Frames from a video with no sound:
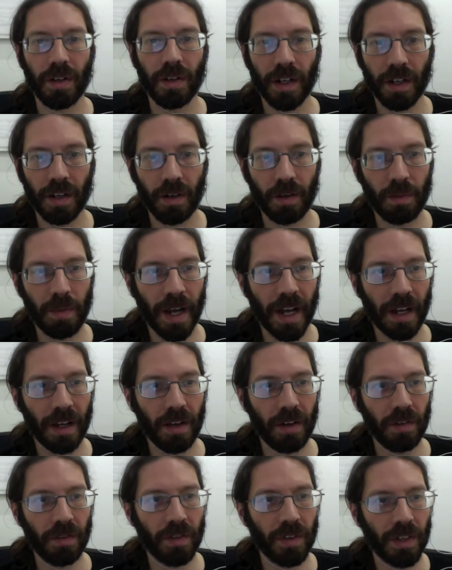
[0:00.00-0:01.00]
I go back
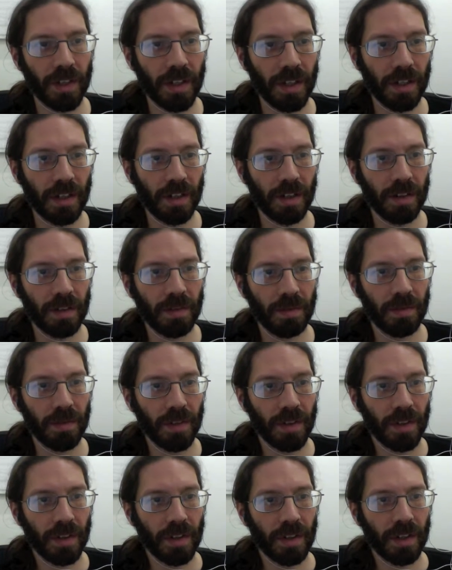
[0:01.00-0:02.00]
over here,
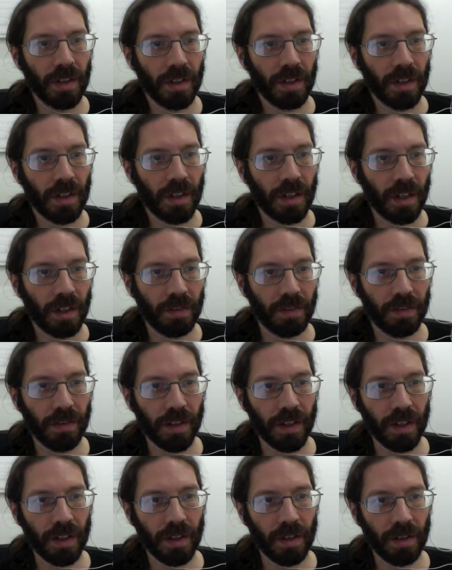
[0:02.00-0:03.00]
I
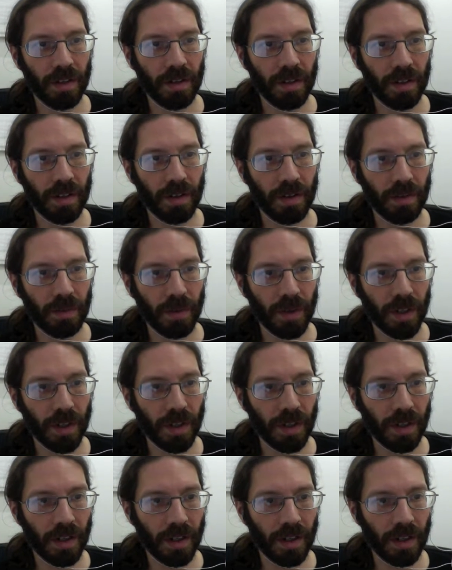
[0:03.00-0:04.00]
find
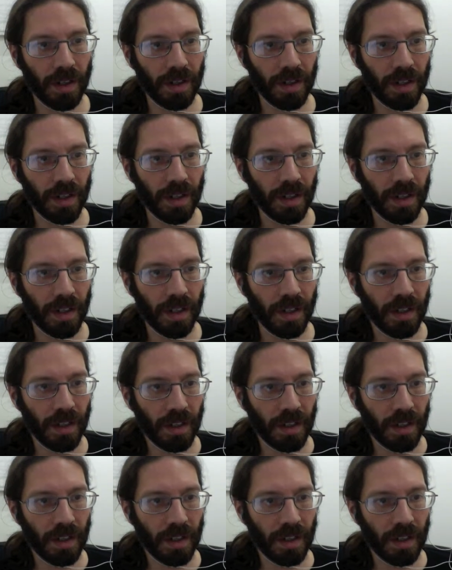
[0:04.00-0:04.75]
where the